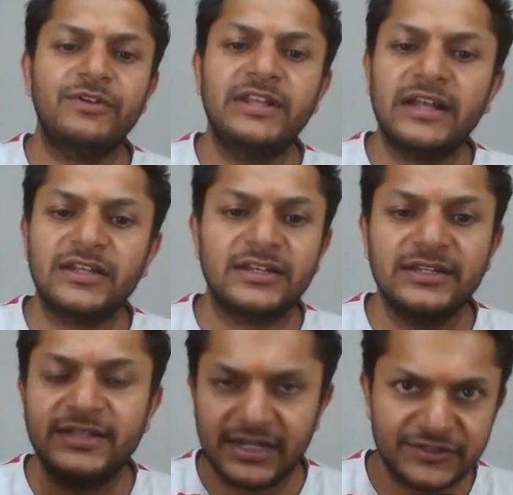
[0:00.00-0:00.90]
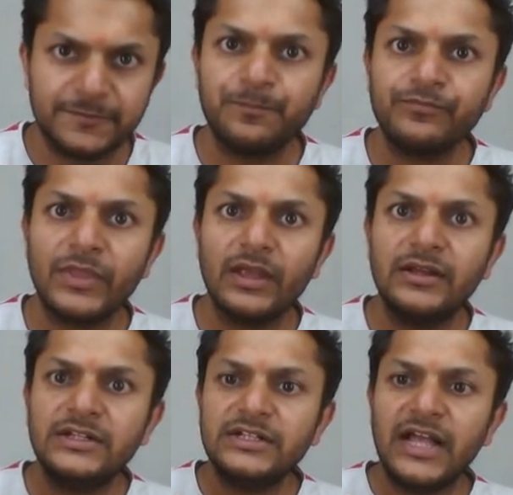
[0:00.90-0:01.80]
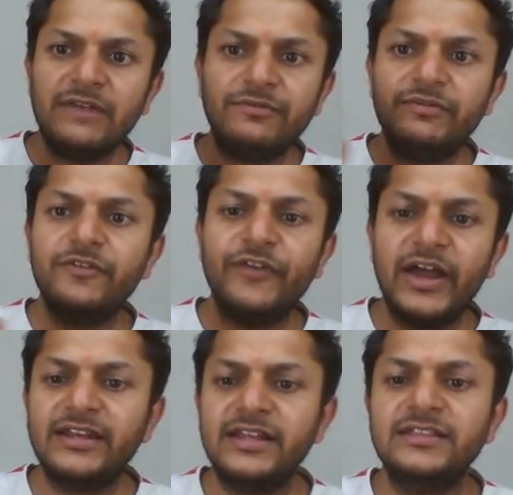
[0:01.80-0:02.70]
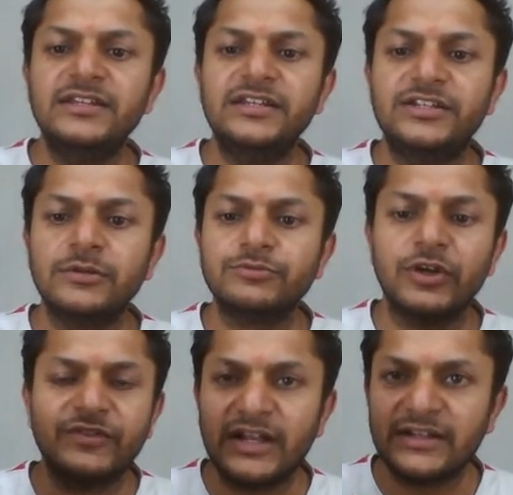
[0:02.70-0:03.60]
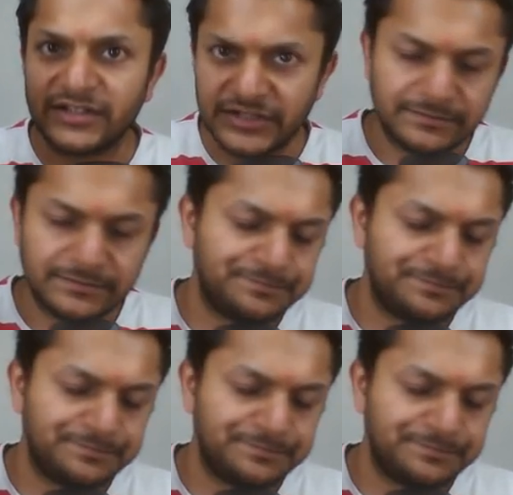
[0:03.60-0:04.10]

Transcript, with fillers: with delta T dash. And we will find in the terms of delta T.